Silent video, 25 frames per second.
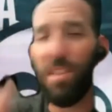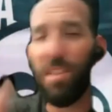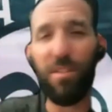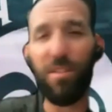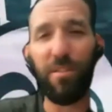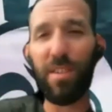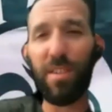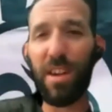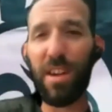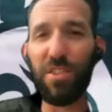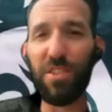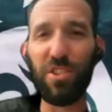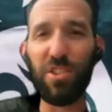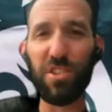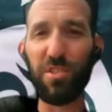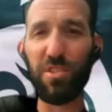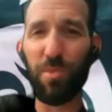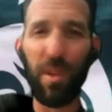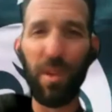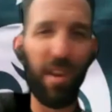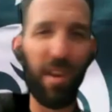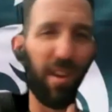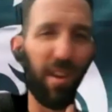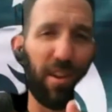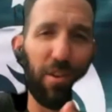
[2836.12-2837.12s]
they're not just
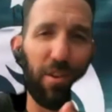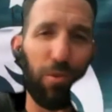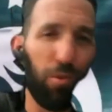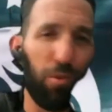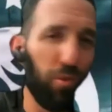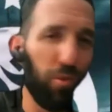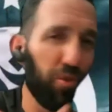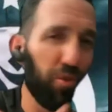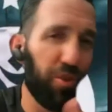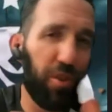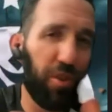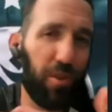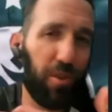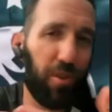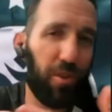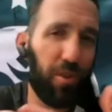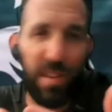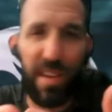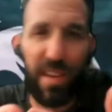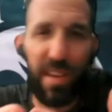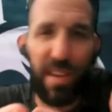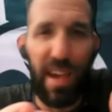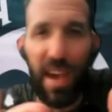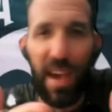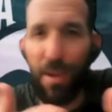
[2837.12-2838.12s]
wearing a cool shirt with
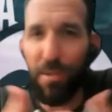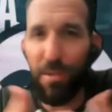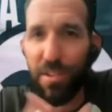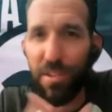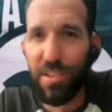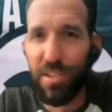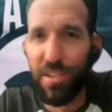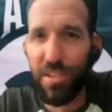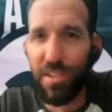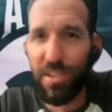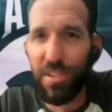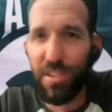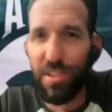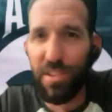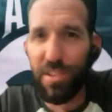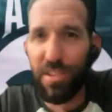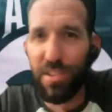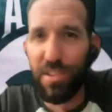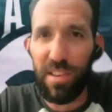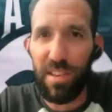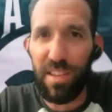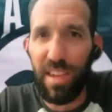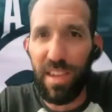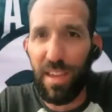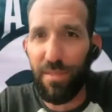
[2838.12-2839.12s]
a guy with a surfboard
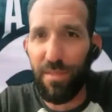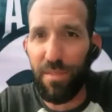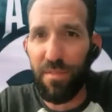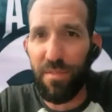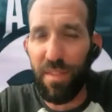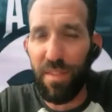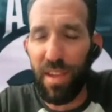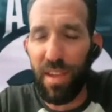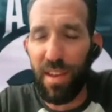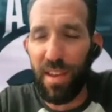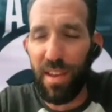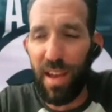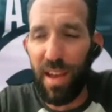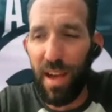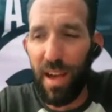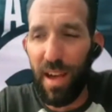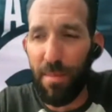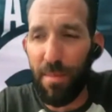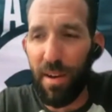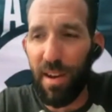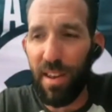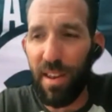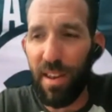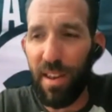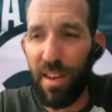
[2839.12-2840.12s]
and kit from
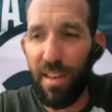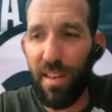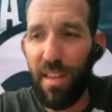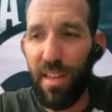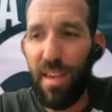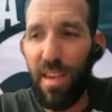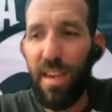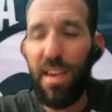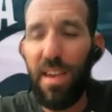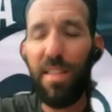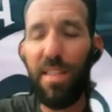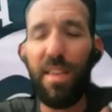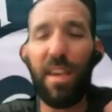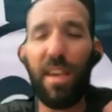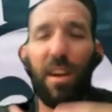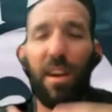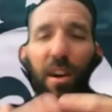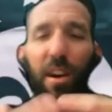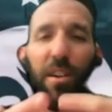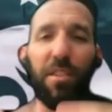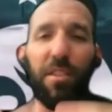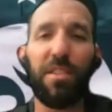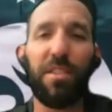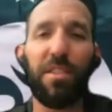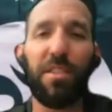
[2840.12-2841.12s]
Vietnam on it. They
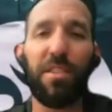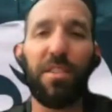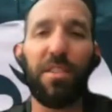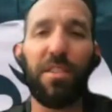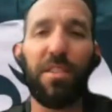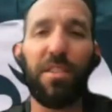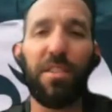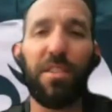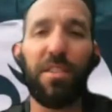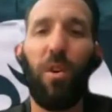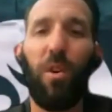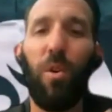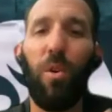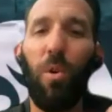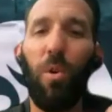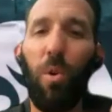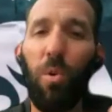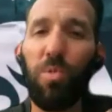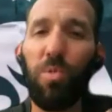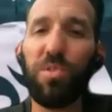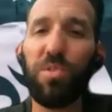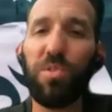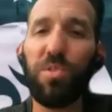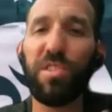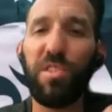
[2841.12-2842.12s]
understand the
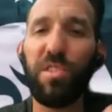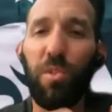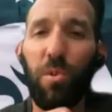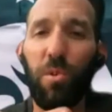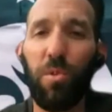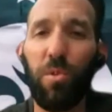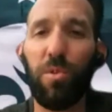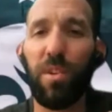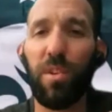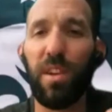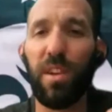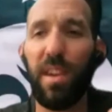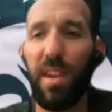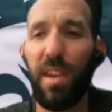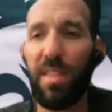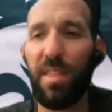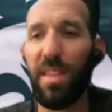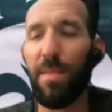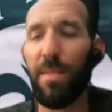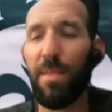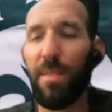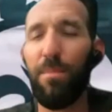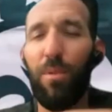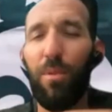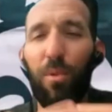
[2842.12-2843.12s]
whole story and
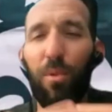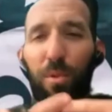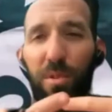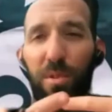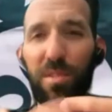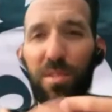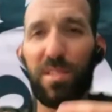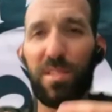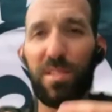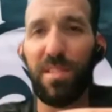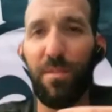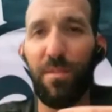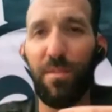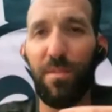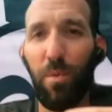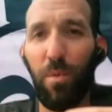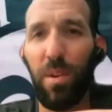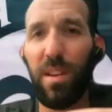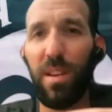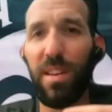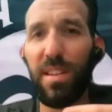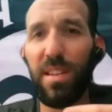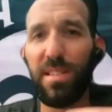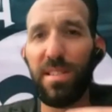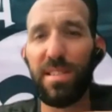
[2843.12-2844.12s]
the importance of
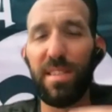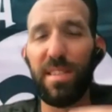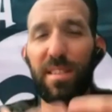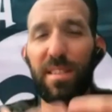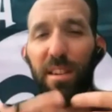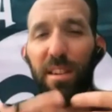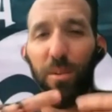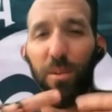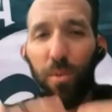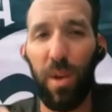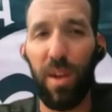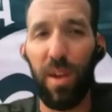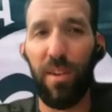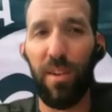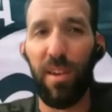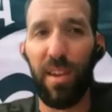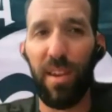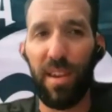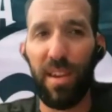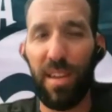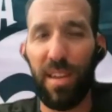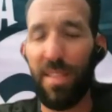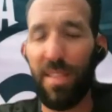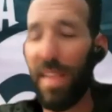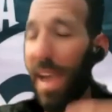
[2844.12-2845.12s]
what it is that they're
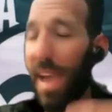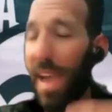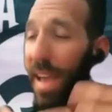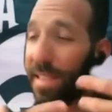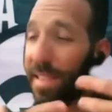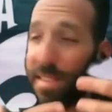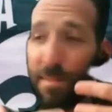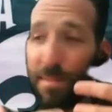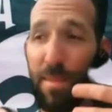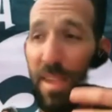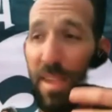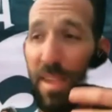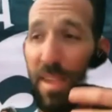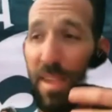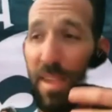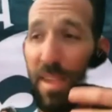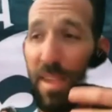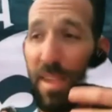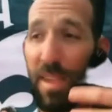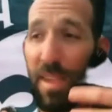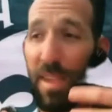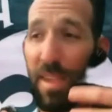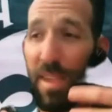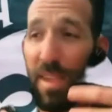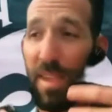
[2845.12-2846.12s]
wearing. And that to me
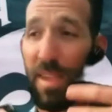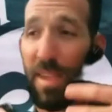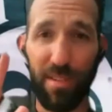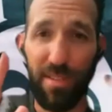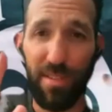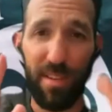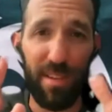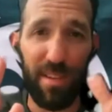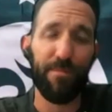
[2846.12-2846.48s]
is everything.